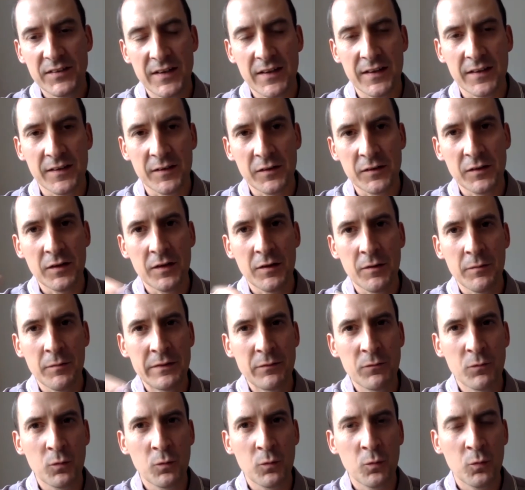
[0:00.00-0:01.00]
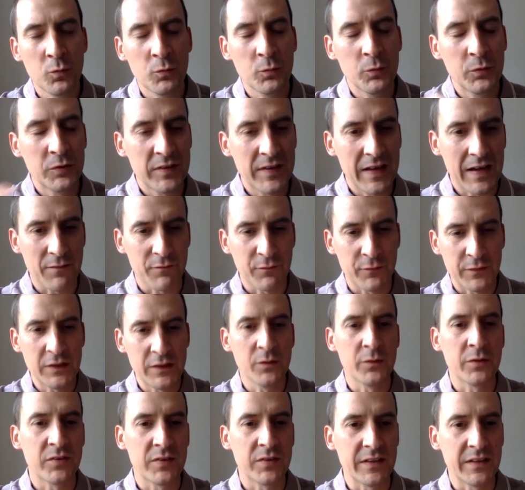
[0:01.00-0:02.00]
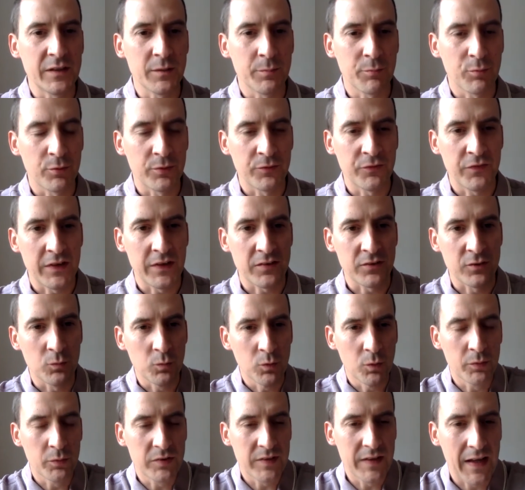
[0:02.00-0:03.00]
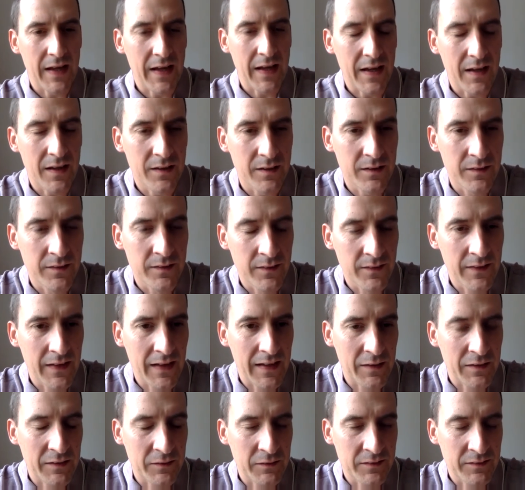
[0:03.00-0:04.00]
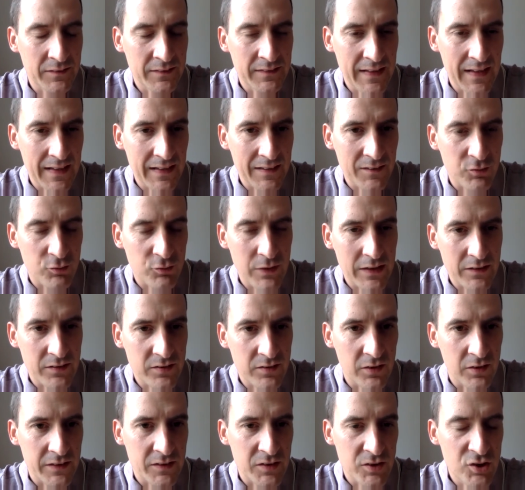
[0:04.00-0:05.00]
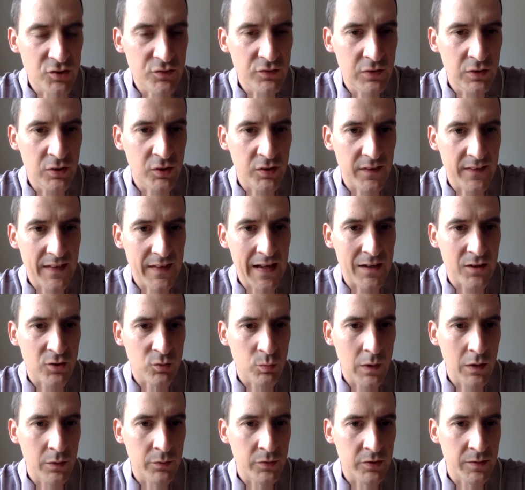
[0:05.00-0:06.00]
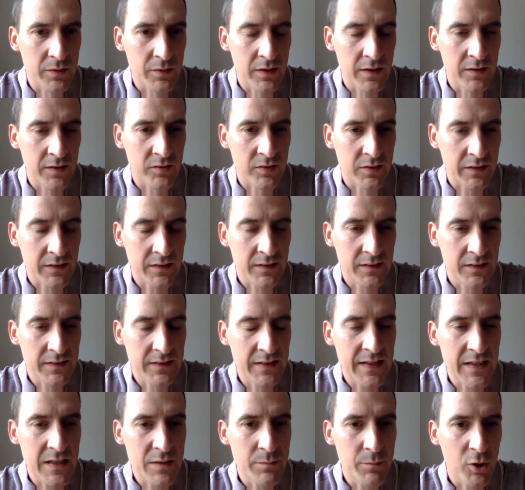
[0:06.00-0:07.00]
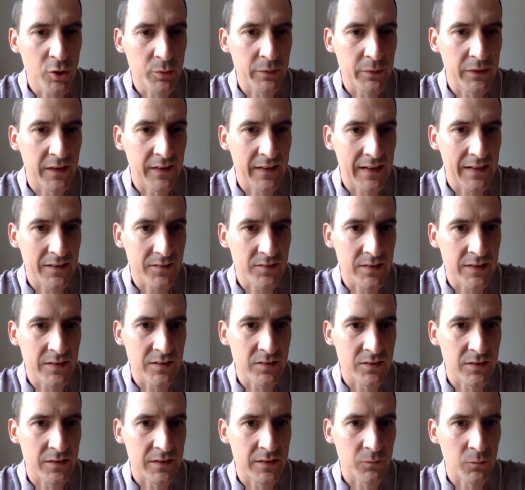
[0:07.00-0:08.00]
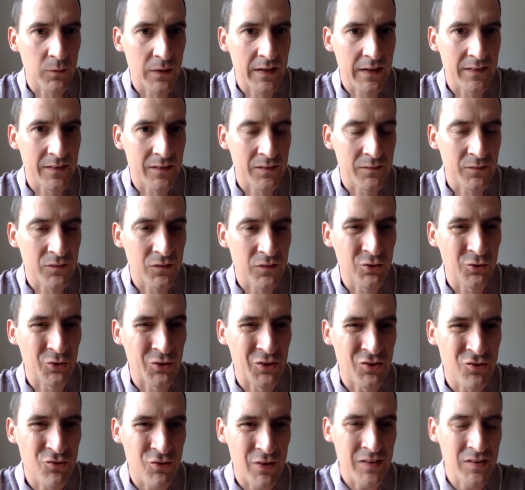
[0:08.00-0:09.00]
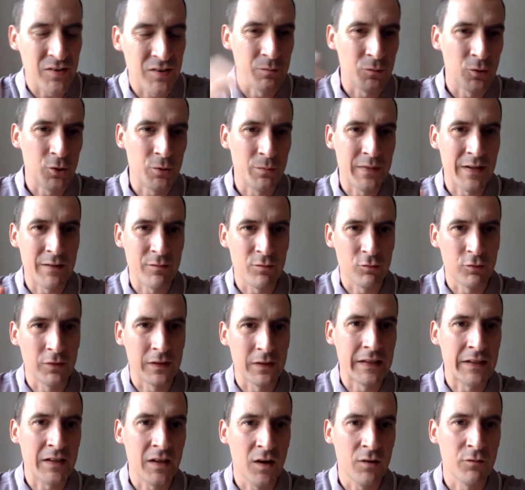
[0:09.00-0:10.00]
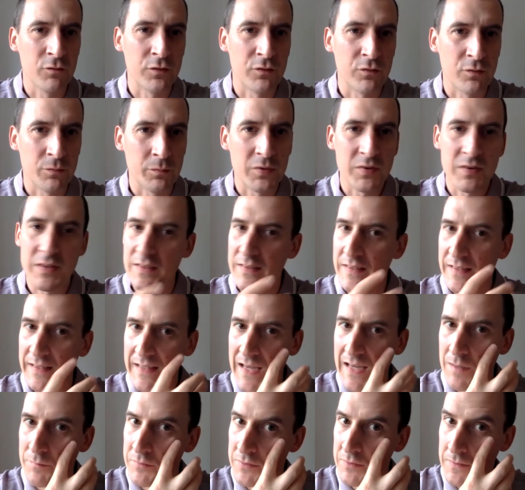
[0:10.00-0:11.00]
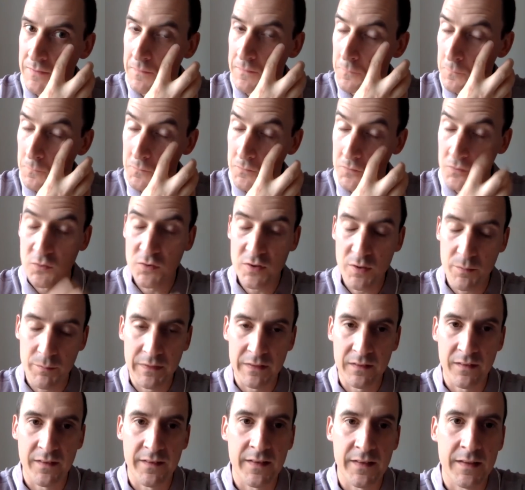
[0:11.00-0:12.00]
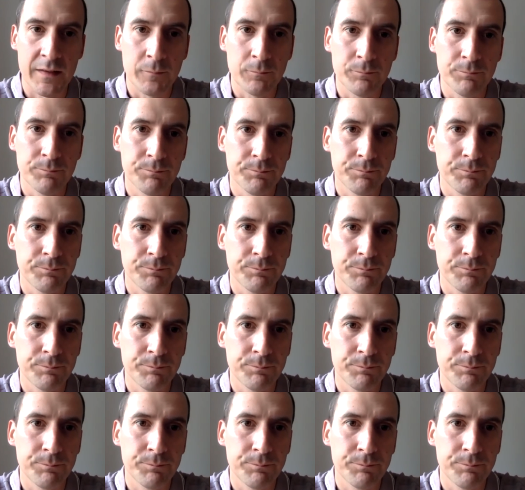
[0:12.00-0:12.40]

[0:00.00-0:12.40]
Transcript: I mean, was that for you, a senior professional? What was that Gallas reaction like? Do you look at that as well as a key moment of that season, where the sort of dressing room never really covered from seeing the captain do something like that?